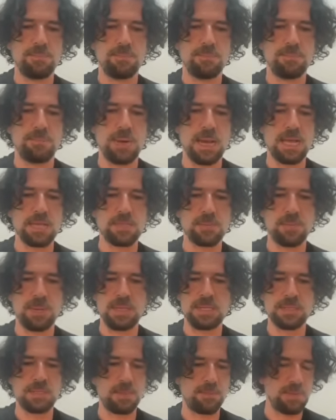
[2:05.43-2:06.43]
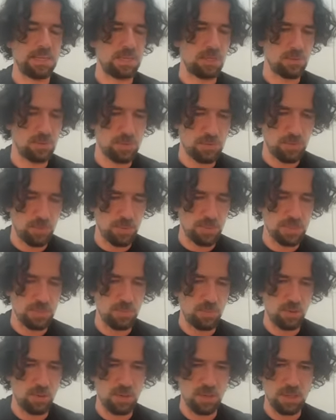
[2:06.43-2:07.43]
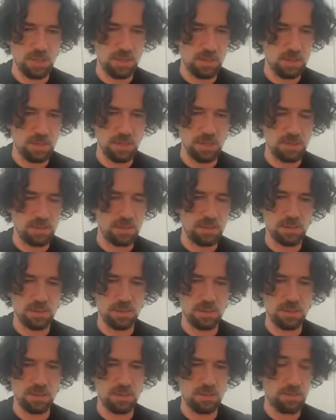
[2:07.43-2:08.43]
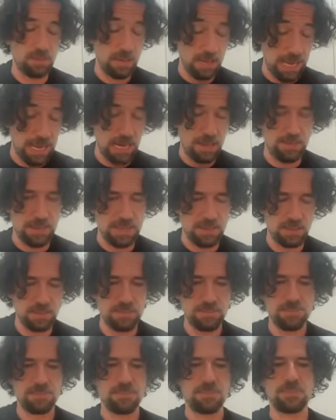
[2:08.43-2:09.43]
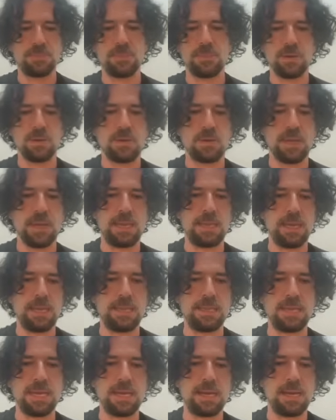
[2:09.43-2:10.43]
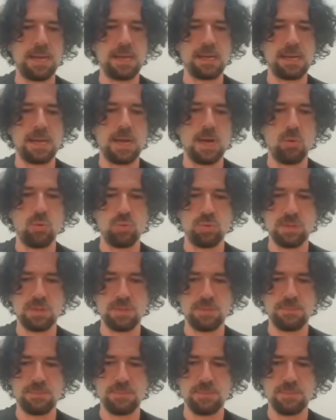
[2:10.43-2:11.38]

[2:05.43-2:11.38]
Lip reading: plus means the minus possible element, okay, and then a count.